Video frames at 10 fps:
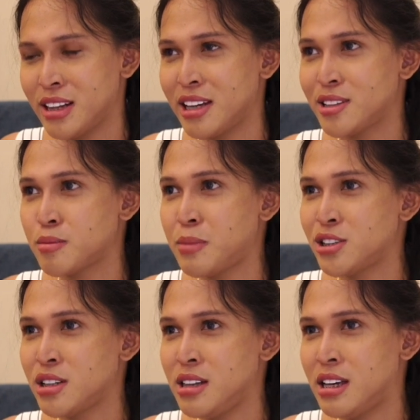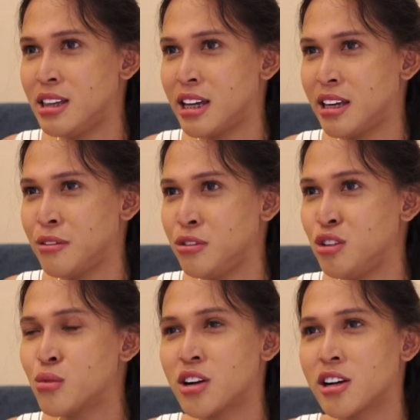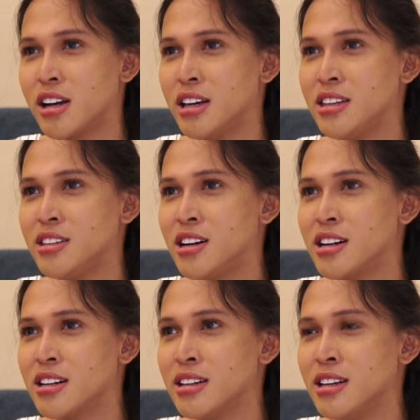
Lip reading: Like especially like if you are a young,